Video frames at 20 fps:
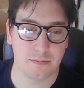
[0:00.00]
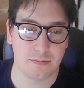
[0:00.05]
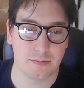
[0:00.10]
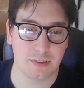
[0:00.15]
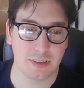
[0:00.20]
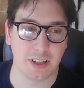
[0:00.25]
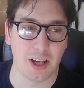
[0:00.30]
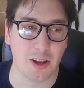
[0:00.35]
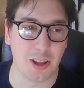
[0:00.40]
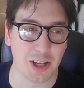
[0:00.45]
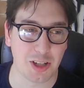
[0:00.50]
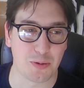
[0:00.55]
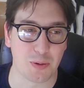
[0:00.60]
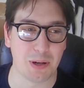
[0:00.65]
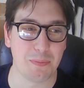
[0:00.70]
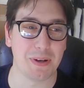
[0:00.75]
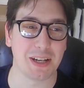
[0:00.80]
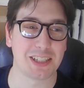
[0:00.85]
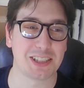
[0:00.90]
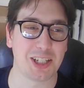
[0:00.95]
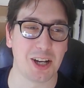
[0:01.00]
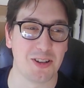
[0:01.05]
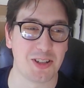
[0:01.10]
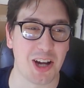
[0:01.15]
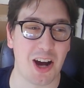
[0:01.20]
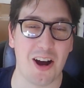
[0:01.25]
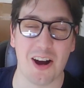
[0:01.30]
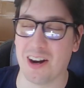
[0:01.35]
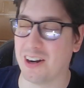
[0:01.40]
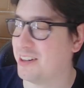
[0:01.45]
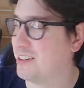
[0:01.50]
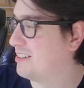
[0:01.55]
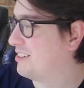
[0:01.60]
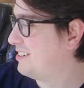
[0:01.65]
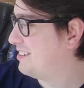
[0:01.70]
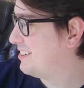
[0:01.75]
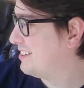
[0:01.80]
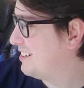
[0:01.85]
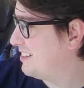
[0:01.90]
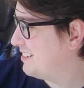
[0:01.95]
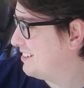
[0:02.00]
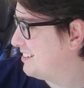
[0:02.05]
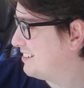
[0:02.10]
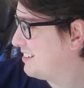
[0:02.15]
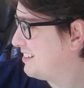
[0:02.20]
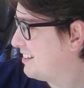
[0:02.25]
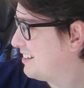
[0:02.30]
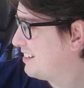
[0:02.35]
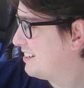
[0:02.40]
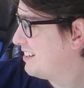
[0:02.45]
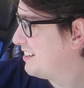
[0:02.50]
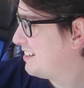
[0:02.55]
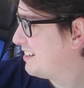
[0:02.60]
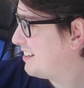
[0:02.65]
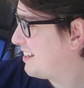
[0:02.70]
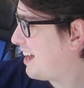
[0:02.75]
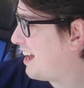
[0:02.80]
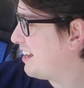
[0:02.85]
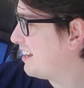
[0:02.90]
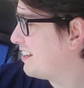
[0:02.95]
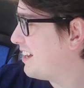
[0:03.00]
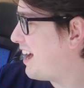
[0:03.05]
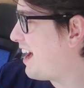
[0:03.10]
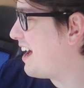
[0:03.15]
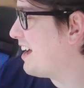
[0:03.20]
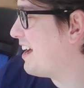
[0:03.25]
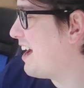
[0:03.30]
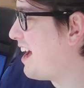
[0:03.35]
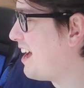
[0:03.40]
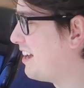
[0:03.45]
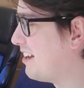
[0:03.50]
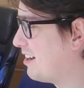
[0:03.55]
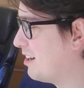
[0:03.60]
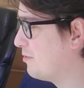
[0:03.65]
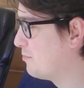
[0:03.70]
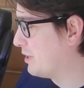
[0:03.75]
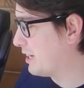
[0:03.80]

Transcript: Yo, this remix goes hard. Hey. Oh, my